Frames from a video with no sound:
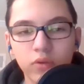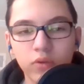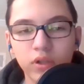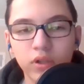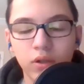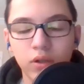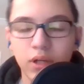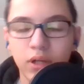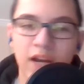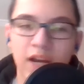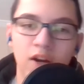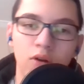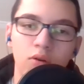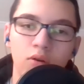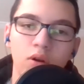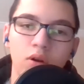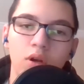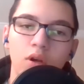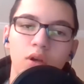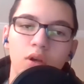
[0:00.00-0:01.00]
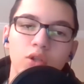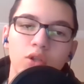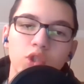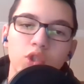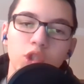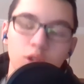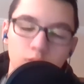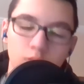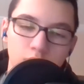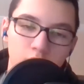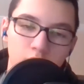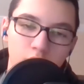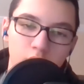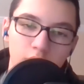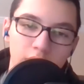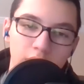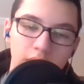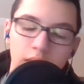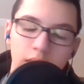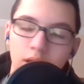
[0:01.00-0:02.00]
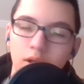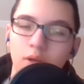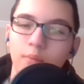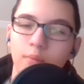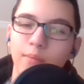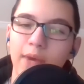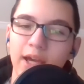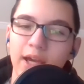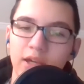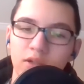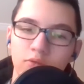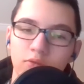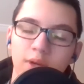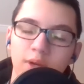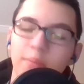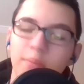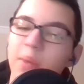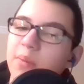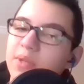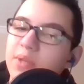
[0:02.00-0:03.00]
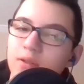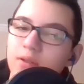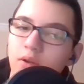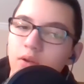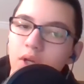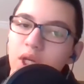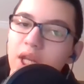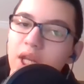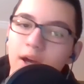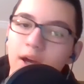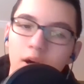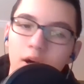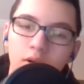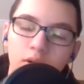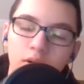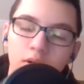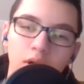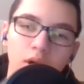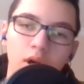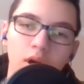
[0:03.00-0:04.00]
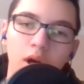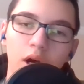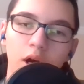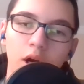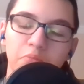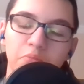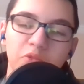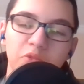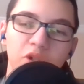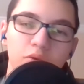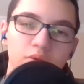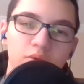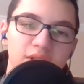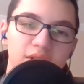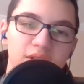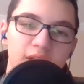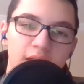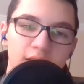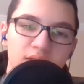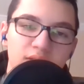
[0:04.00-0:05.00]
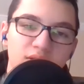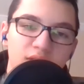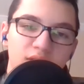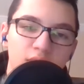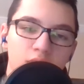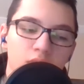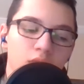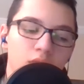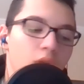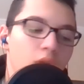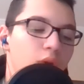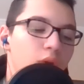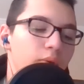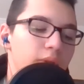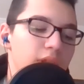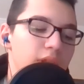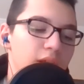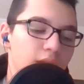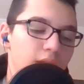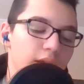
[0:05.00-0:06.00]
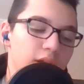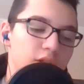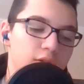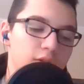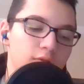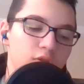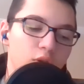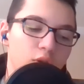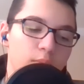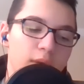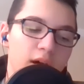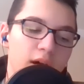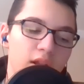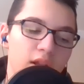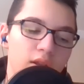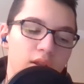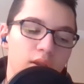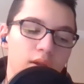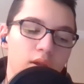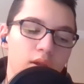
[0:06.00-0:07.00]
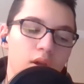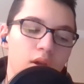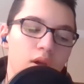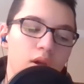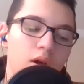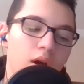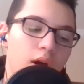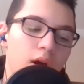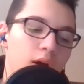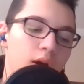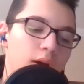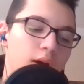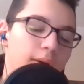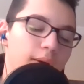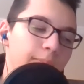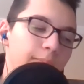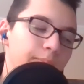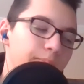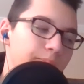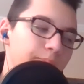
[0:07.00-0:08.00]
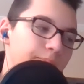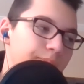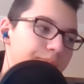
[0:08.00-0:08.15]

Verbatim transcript: we are now slowly backing away maybe slowing down um, to a standstill with the election of joe biden um,